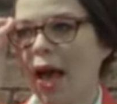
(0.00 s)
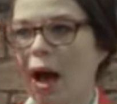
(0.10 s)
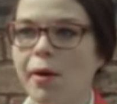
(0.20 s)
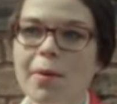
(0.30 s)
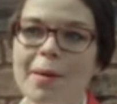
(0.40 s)

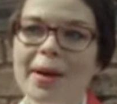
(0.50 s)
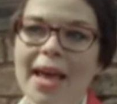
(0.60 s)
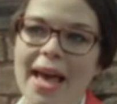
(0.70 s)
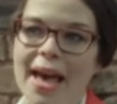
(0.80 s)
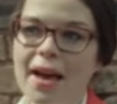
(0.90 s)
how I wear my
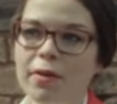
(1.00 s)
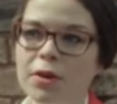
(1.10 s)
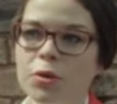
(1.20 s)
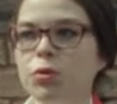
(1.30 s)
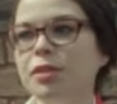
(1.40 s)
hair
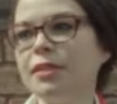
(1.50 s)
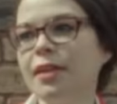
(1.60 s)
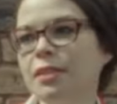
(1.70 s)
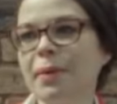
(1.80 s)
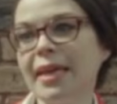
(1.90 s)
and who
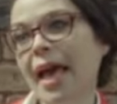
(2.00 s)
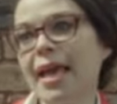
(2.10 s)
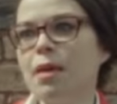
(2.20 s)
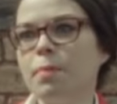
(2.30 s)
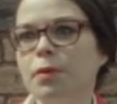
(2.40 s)
designed my
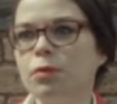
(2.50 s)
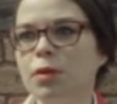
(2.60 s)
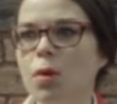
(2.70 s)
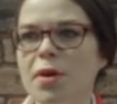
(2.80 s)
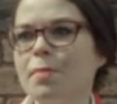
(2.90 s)
cape and
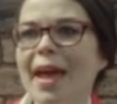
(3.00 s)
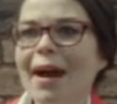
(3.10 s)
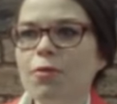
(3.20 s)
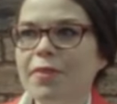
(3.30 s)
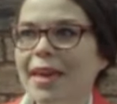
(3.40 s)
whether my
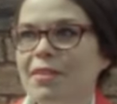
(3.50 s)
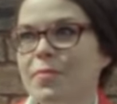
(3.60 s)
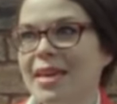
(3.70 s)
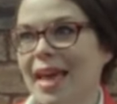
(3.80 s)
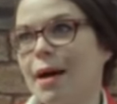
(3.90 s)
outfit gave
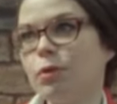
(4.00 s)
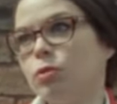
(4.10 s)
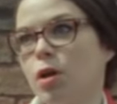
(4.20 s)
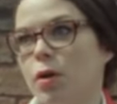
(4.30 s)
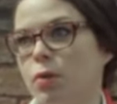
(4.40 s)
me a camel
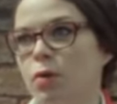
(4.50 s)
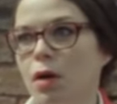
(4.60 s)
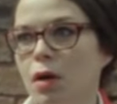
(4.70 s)
toe.